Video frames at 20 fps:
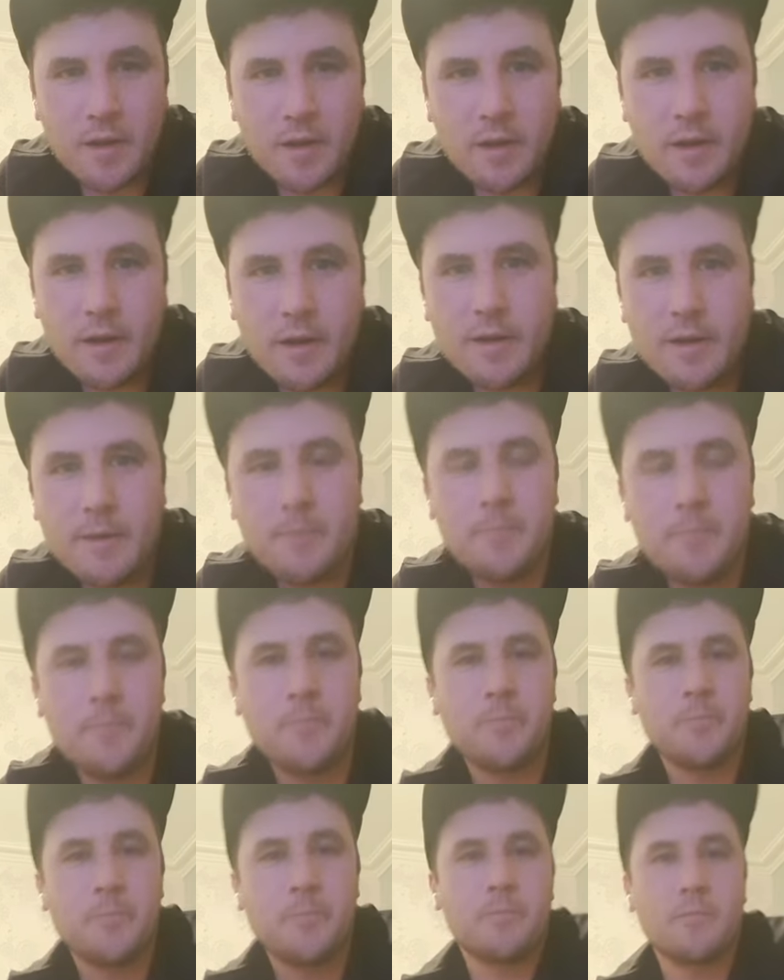I
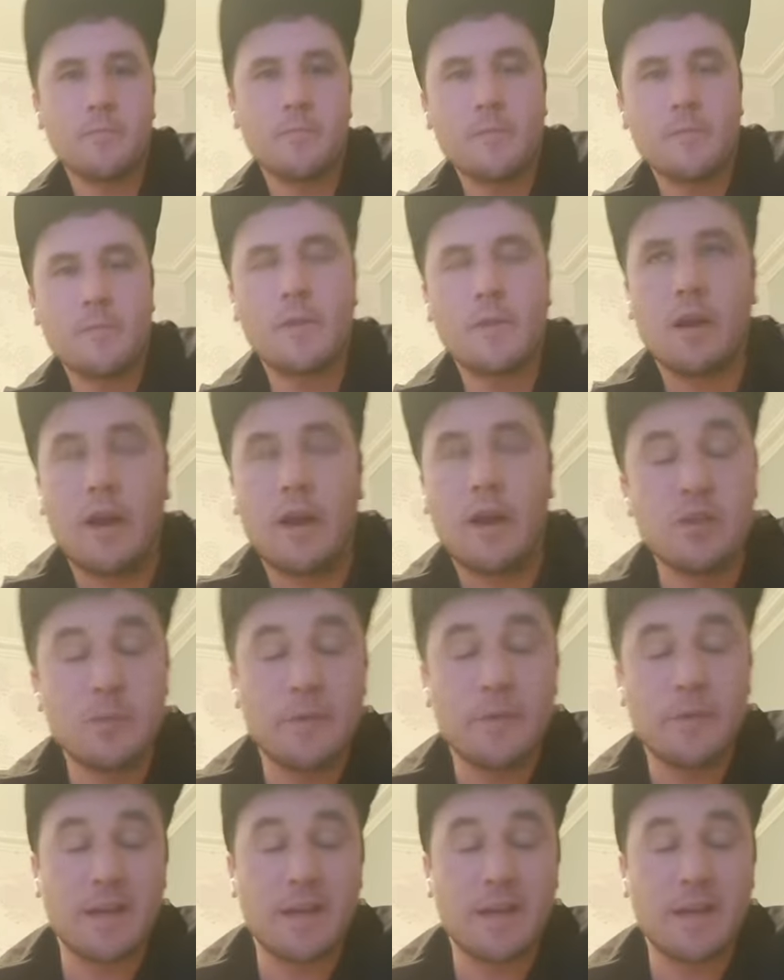used to be an